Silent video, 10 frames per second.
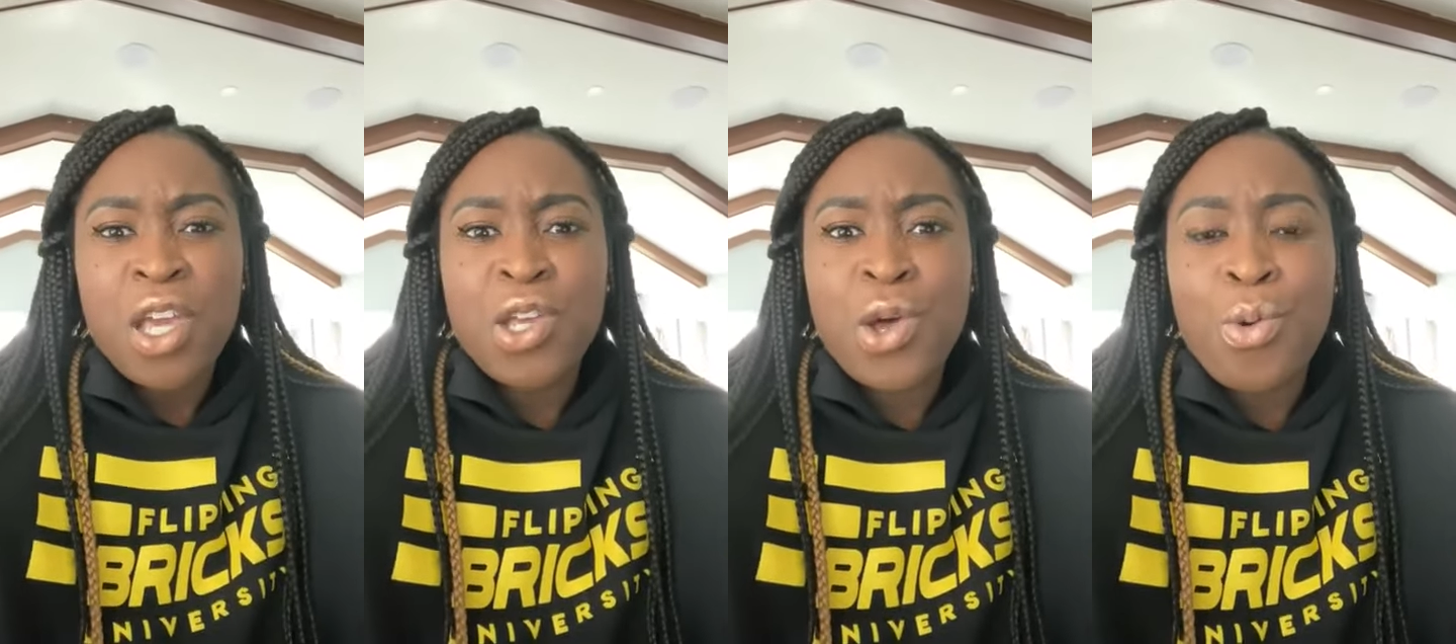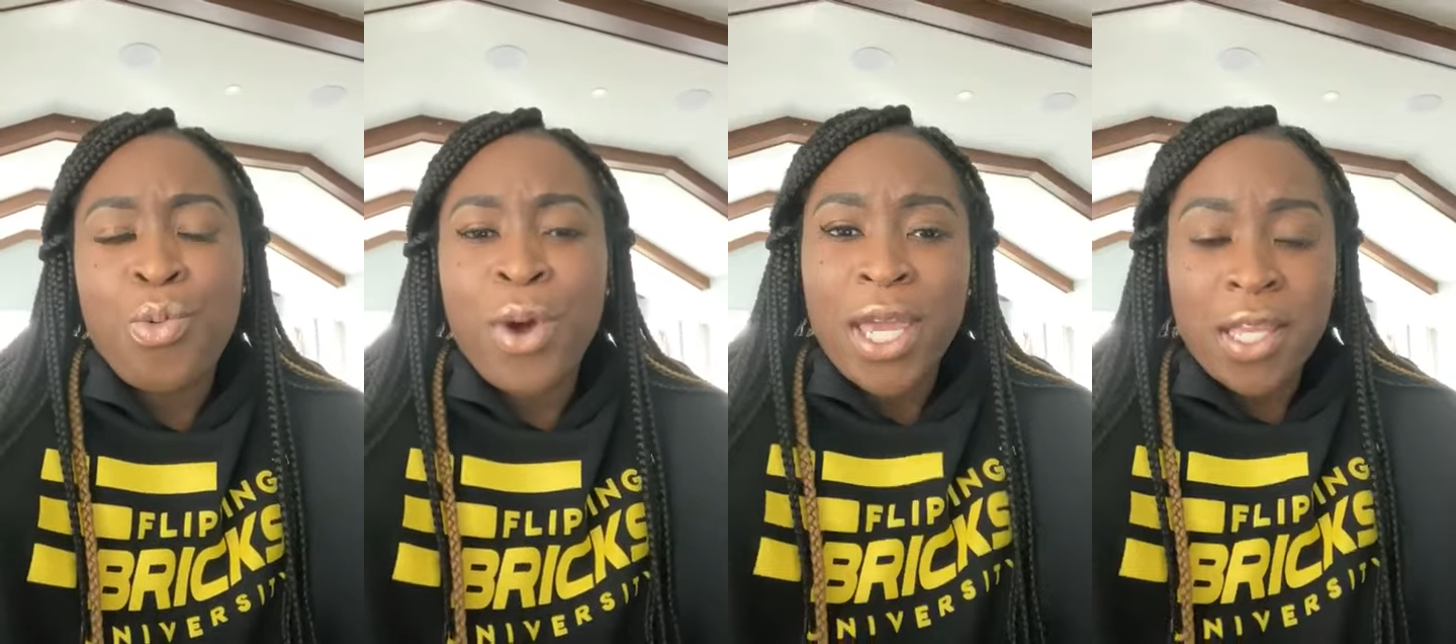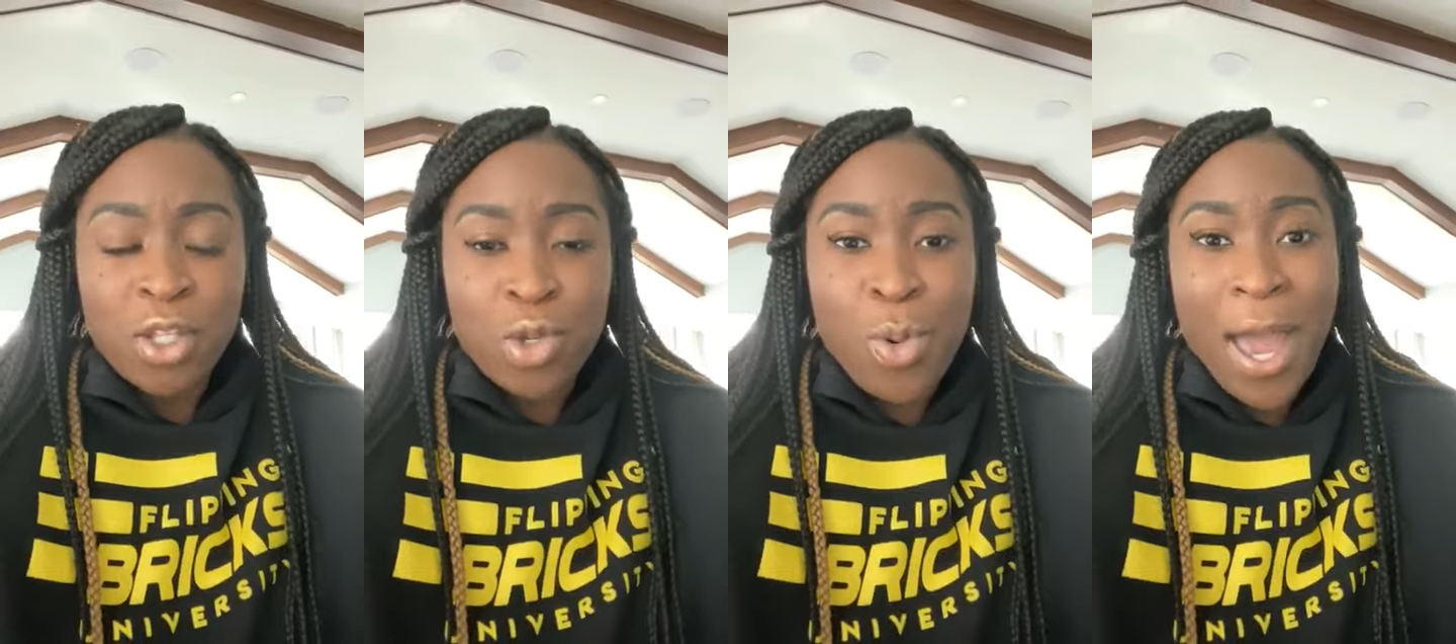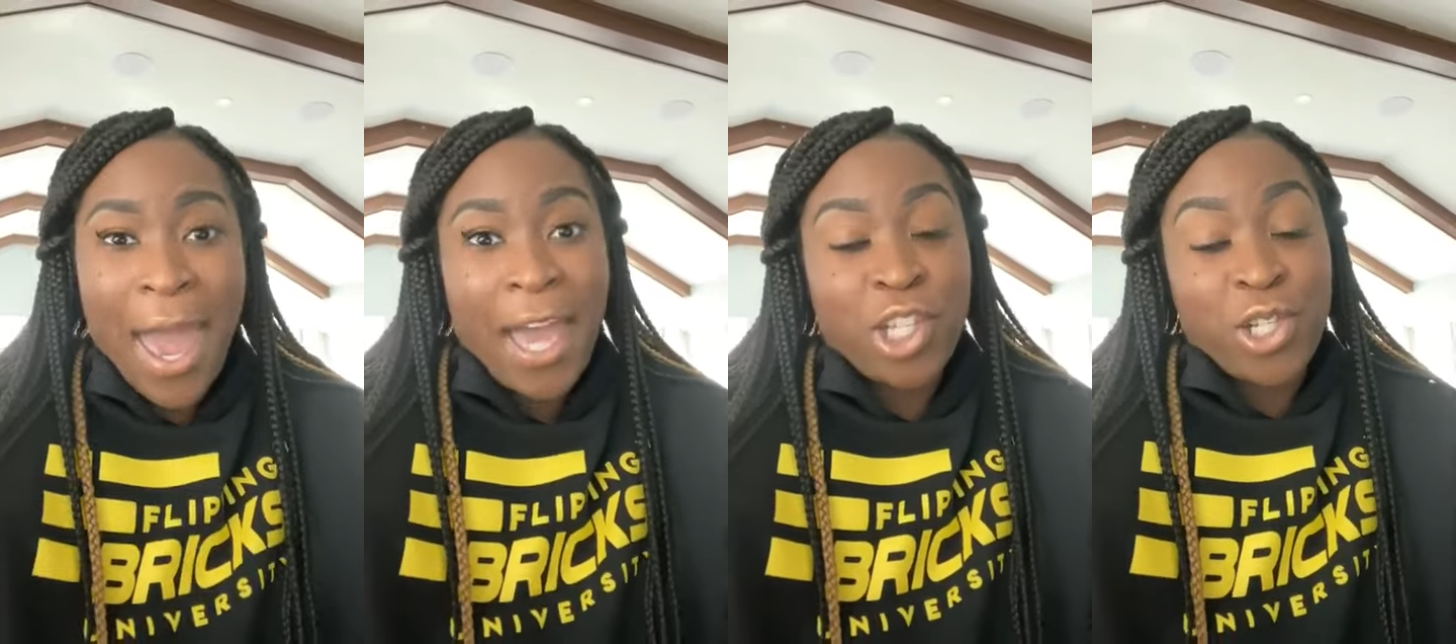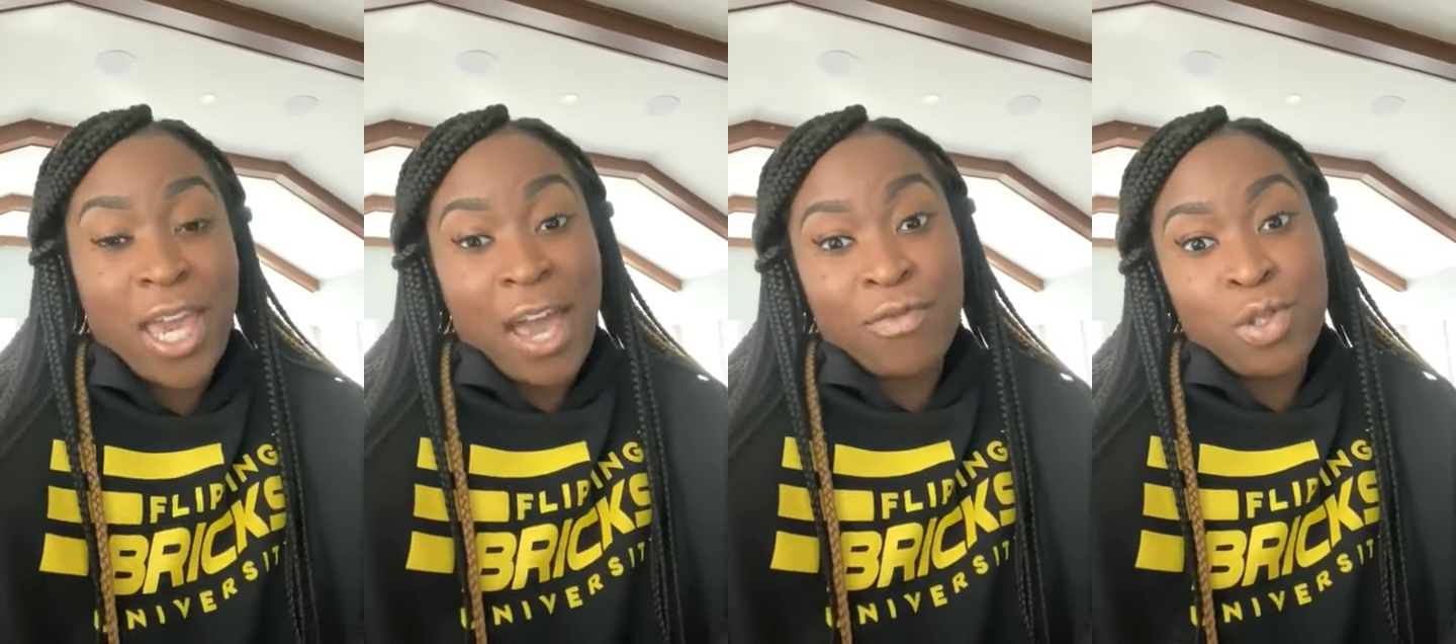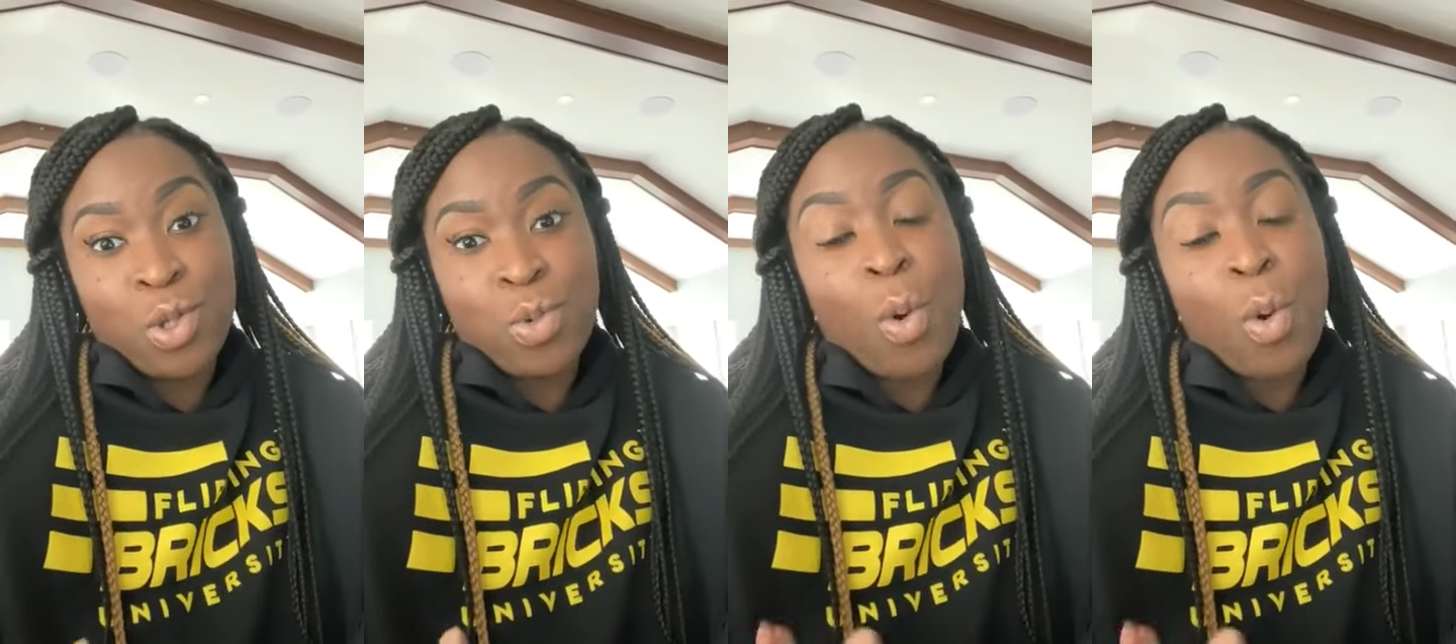what do I actually have to do,